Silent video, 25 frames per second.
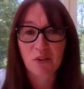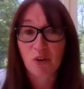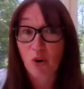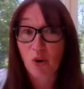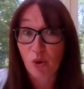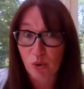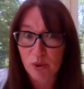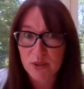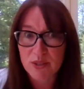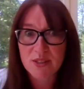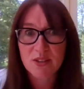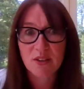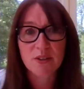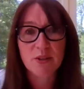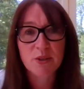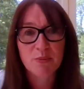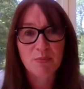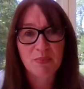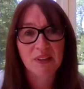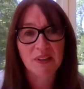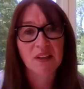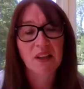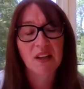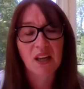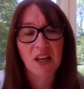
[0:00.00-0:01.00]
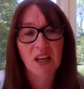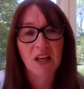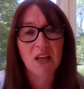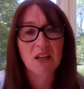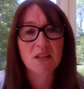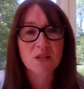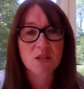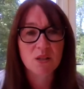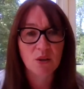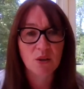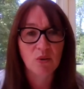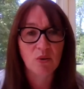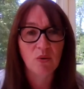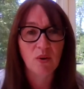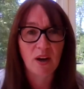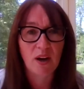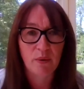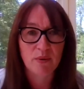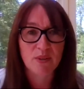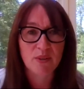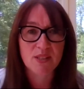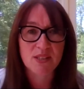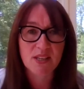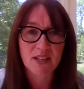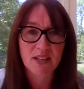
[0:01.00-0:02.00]
courts ultimately. So
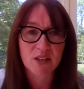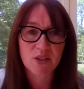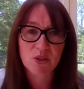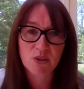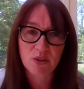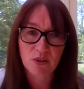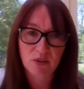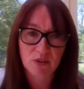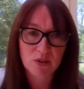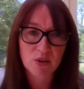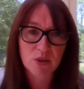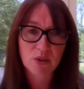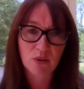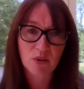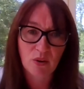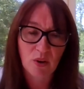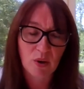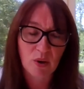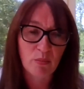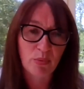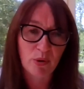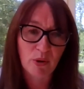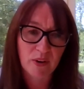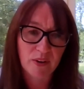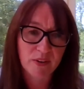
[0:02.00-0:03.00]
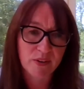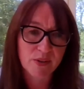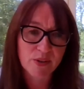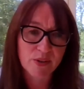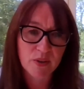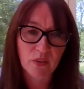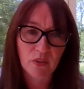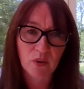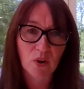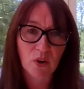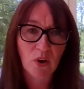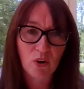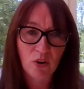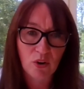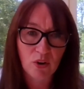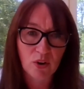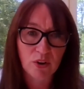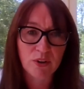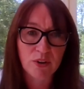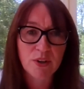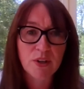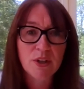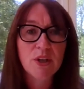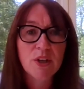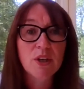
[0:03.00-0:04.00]
I would say to all employers on the
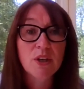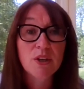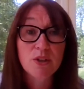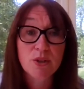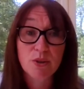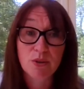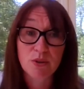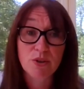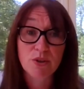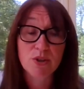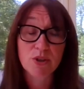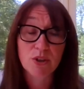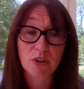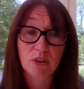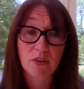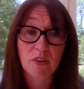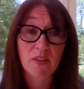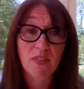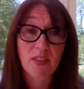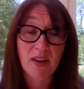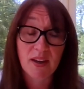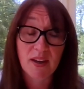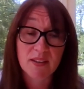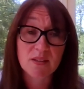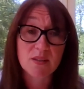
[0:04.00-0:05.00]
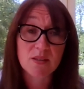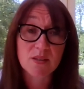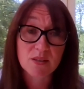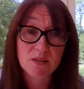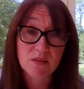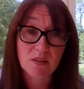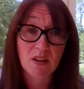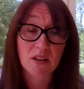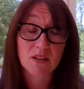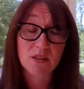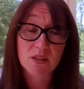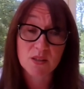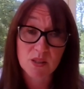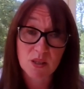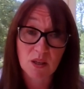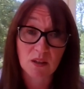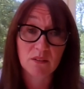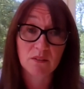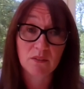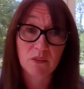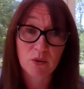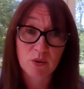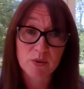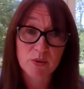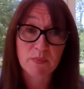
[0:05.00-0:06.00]
call to ensure that that's
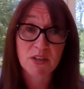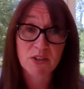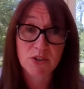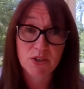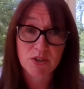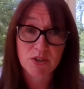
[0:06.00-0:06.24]
done, those